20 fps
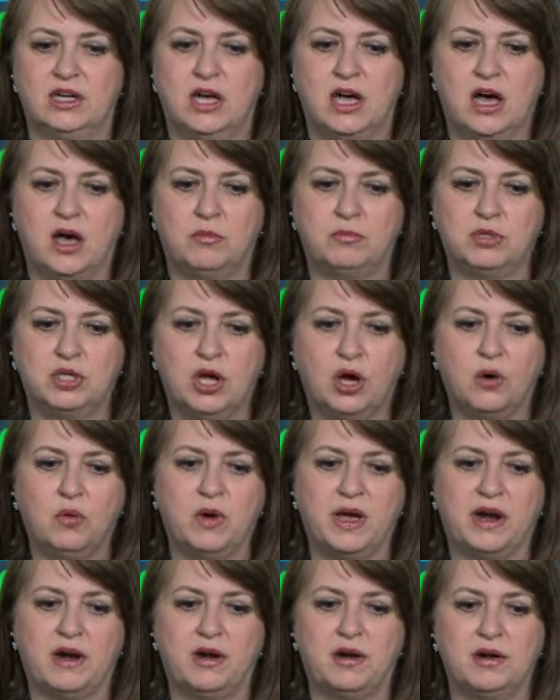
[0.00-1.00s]
Um,
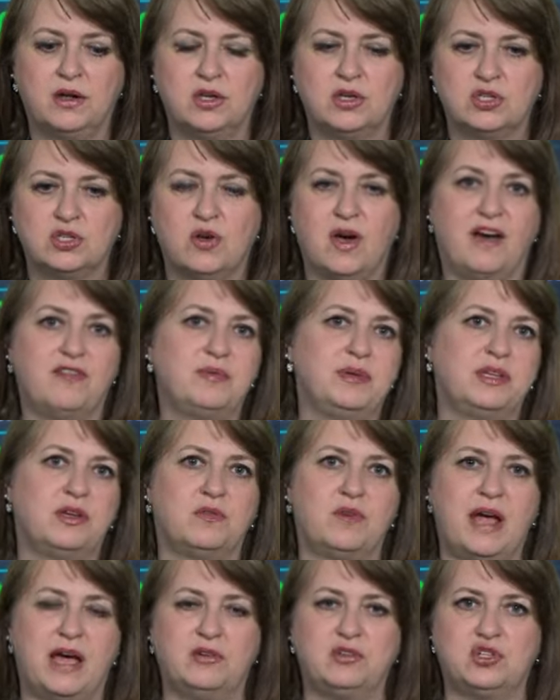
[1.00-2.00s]
nowhere, so I've been
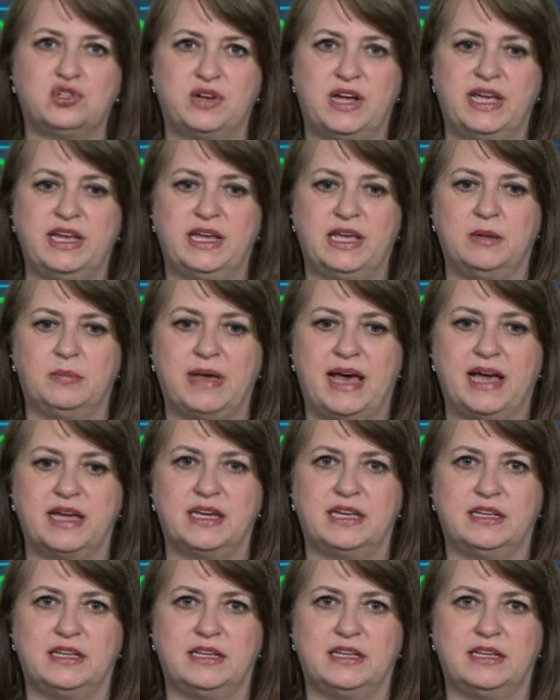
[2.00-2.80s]
around trading back